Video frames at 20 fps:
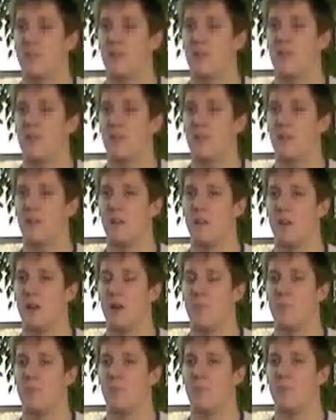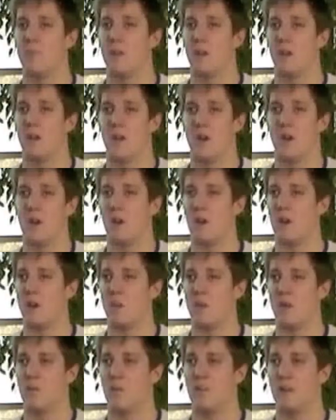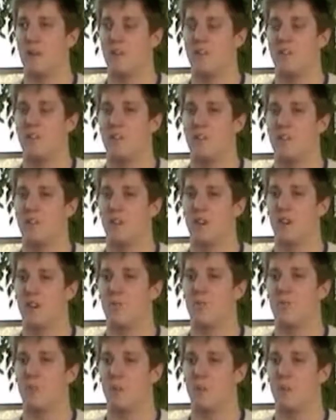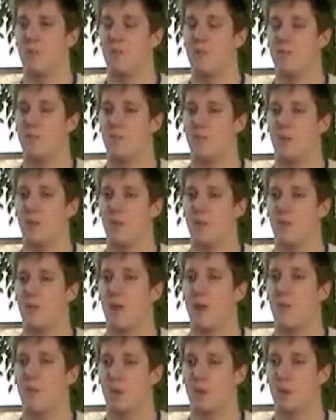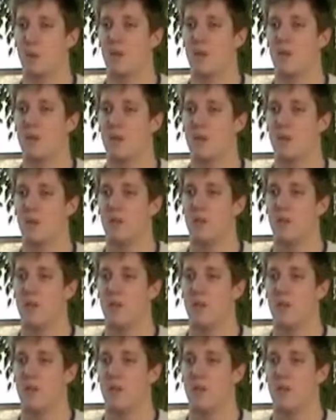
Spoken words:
Definitely, I mean, my in-season times have been a fair bit quicker